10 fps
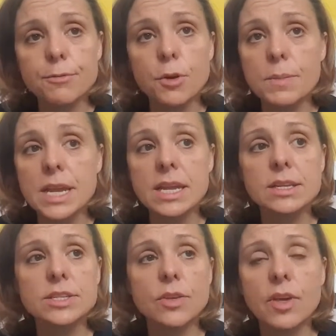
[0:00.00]
for me
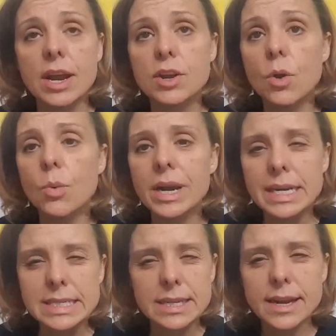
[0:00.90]
so that I know what I
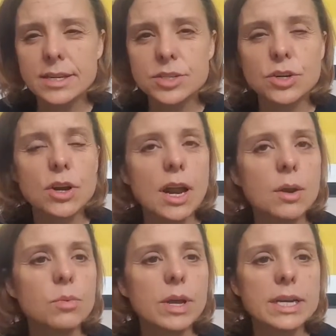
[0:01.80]
did answer
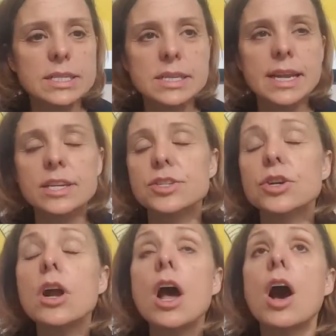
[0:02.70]
and what I didn't answer.